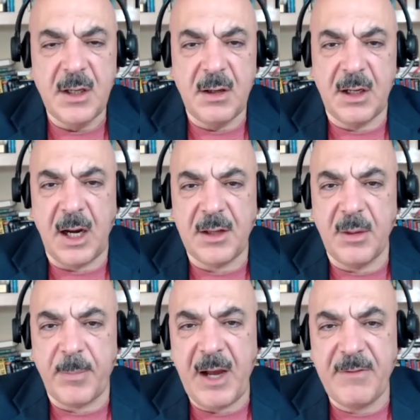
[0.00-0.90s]
regarding
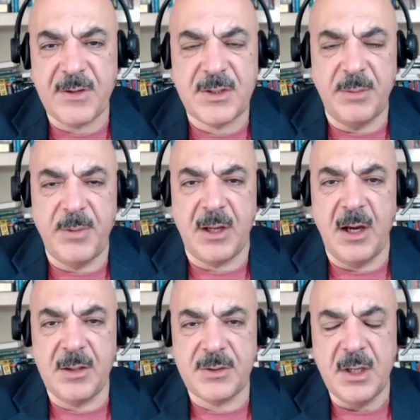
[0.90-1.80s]
privacy,
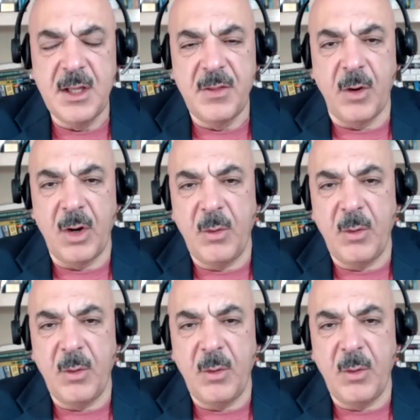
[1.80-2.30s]
because the only